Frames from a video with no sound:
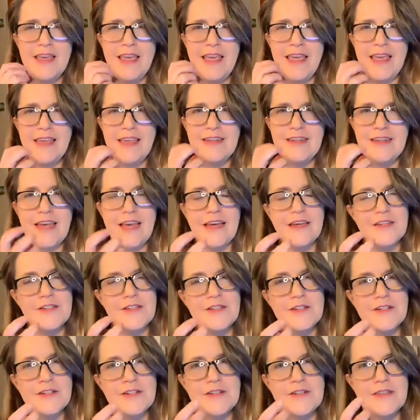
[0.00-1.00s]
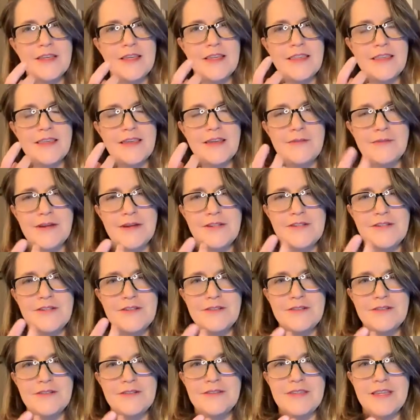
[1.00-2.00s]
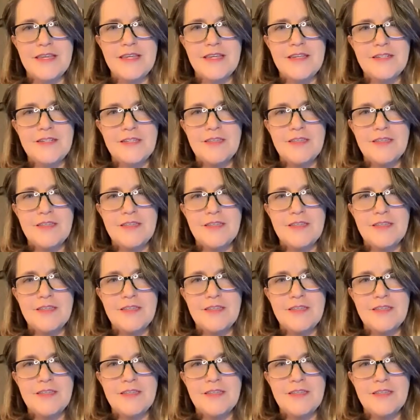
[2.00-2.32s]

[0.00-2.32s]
and textures in the original dish